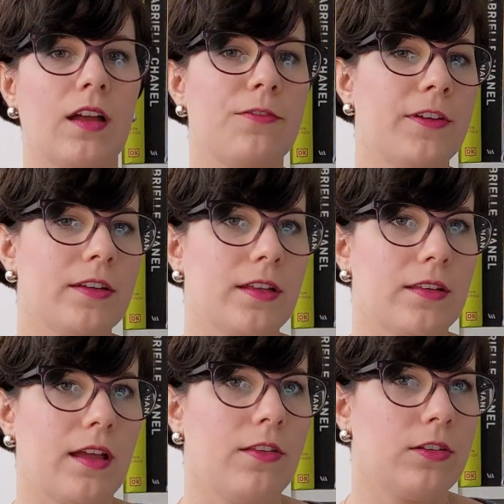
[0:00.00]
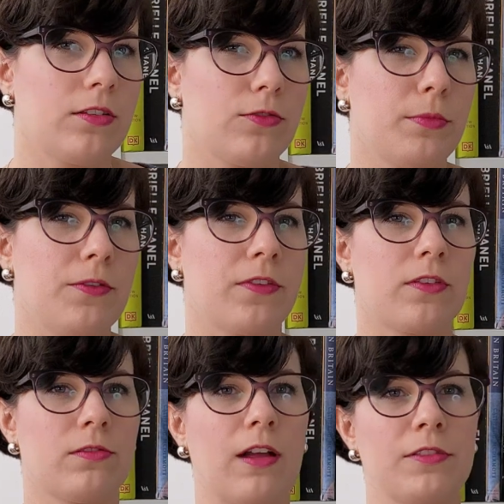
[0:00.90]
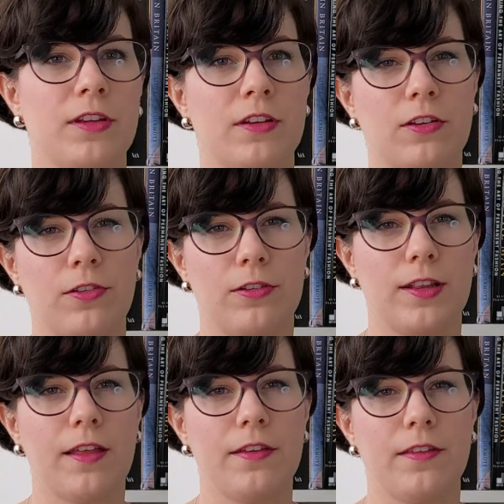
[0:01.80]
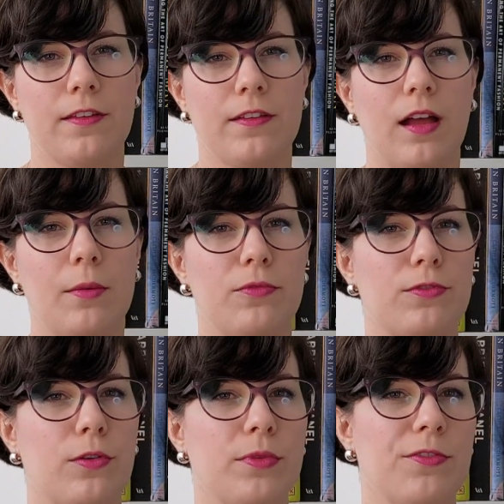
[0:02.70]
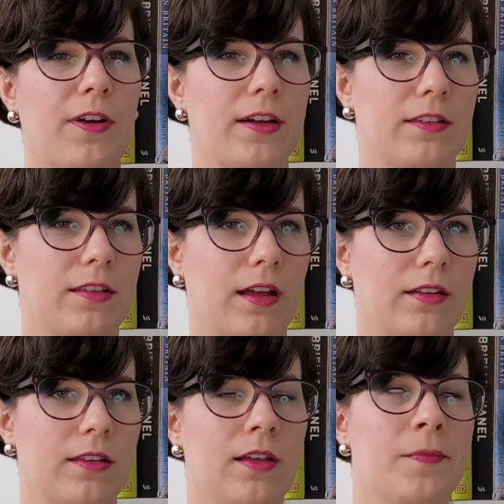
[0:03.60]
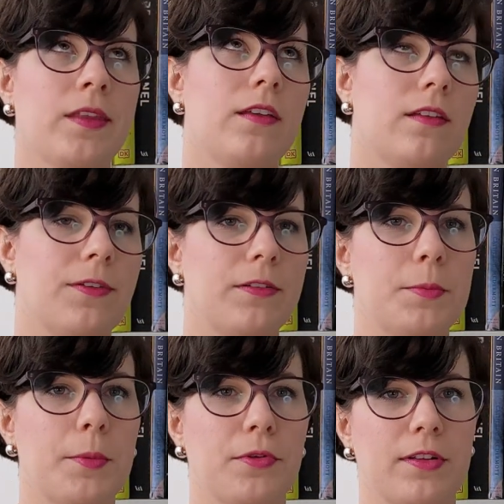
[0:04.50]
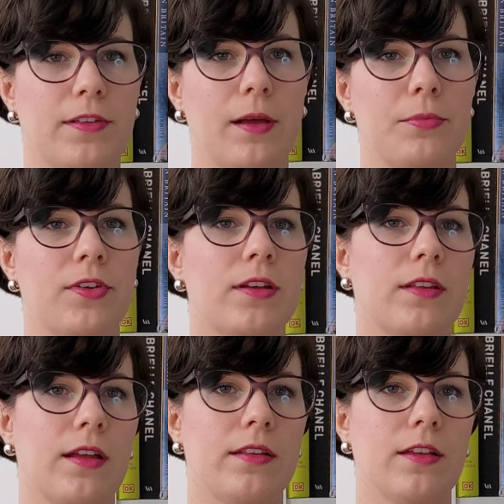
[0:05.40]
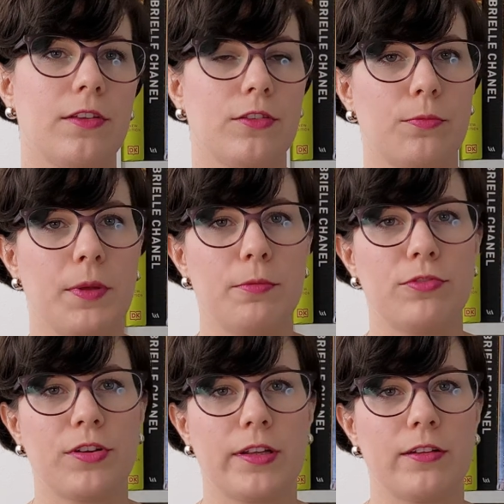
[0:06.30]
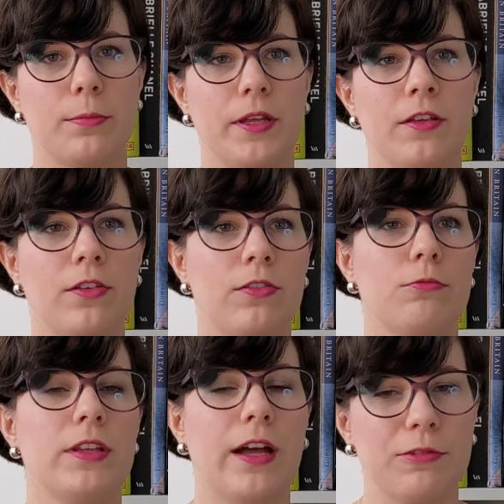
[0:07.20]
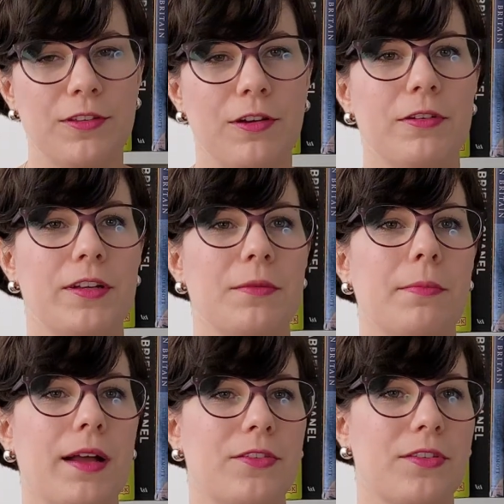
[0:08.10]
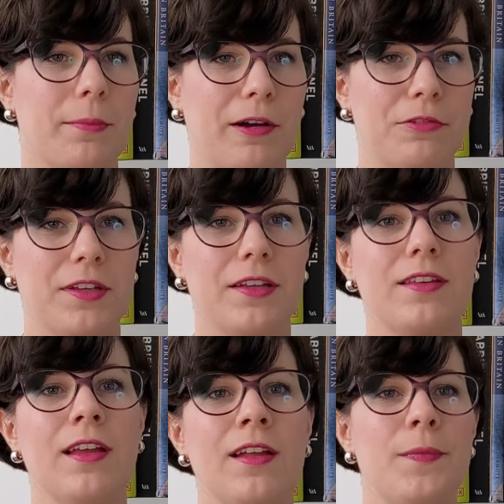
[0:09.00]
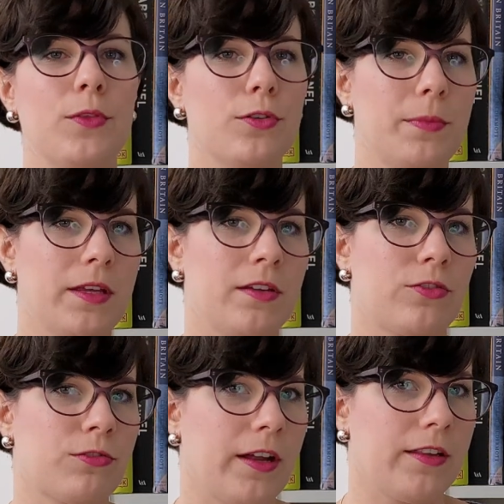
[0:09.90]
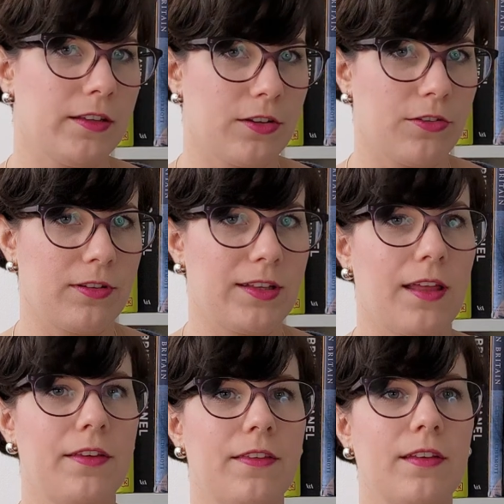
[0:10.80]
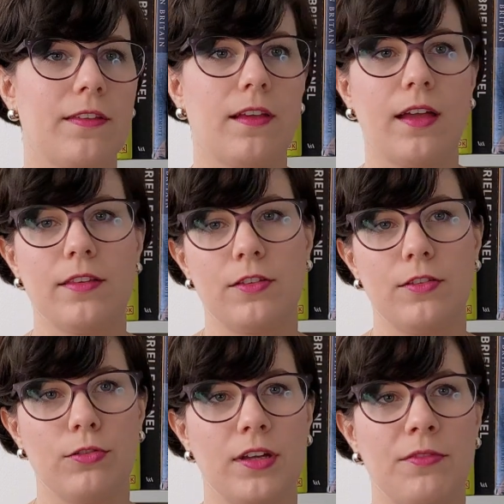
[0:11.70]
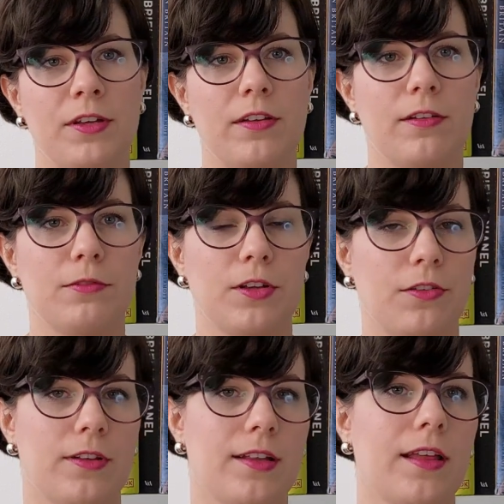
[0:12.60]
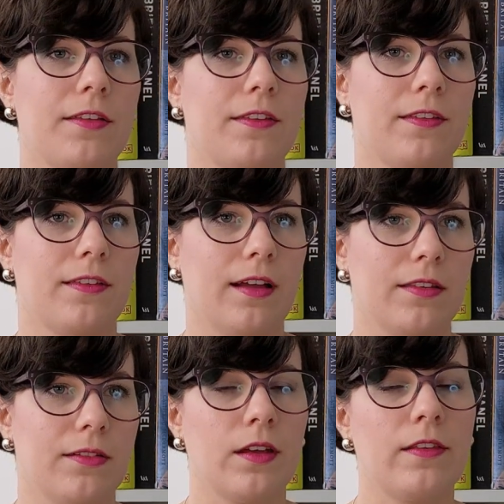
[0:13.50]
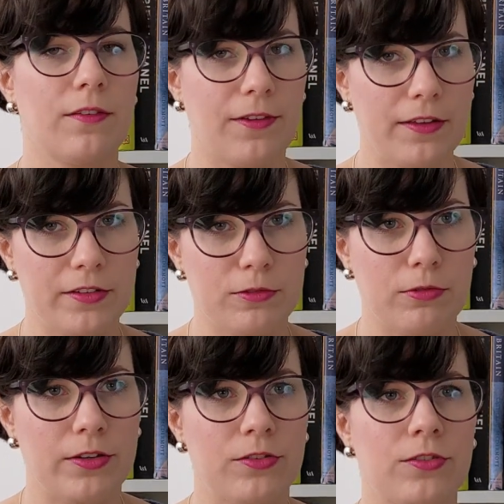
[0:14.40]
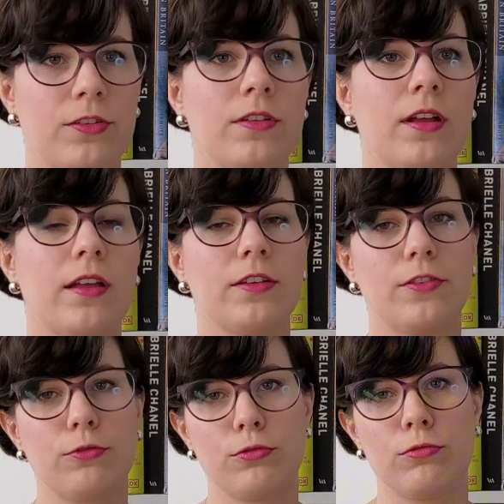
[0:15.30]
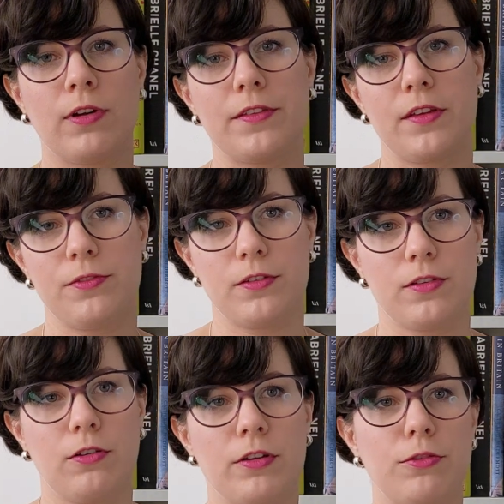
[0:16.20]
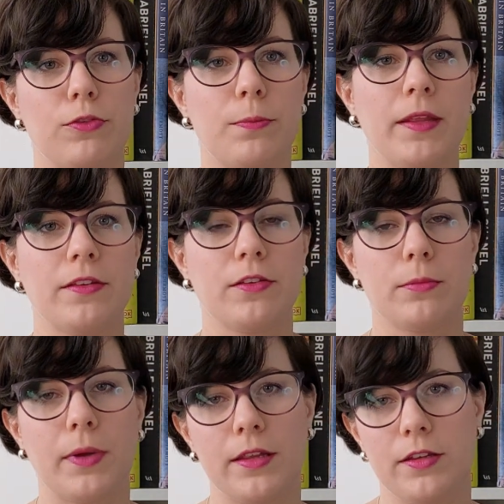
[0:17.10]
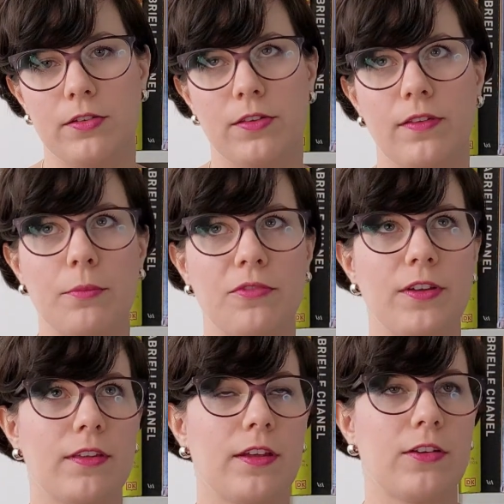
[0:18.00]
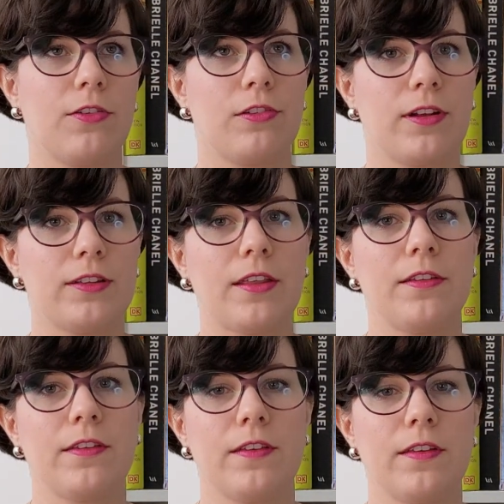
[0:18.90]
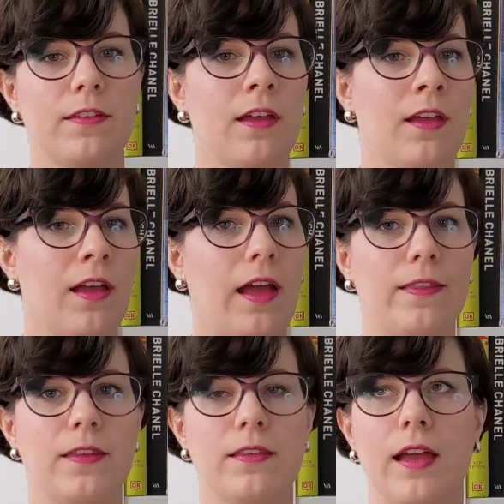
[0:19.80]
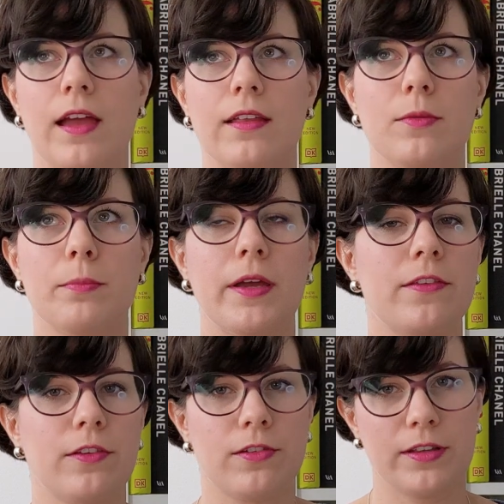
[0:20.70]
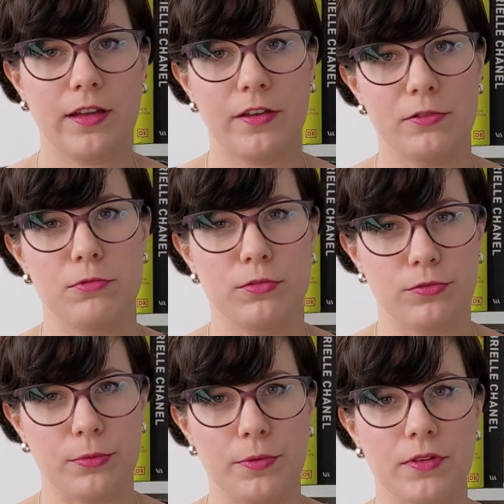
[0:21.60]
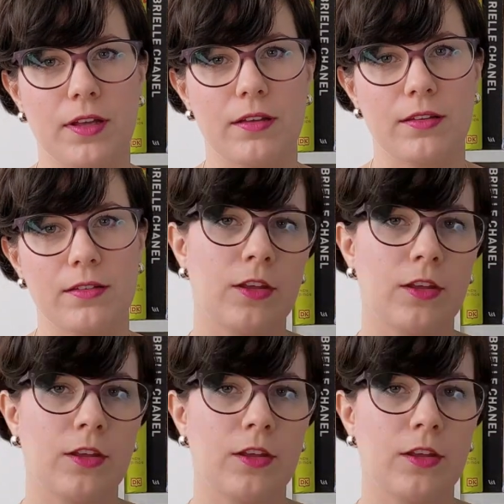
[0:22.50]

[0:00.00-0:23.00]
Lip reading: I think that a lot of myths surrounding color analysis come from the fact that it's a very popular subject and a lot of people share their opinion without knowing much about it, not being trained in color analysis and not having their own color analysis done. It's a valid question, and it's good to ask if you're going to spend your money on something like color analysis and then base your entire wardrobe on that.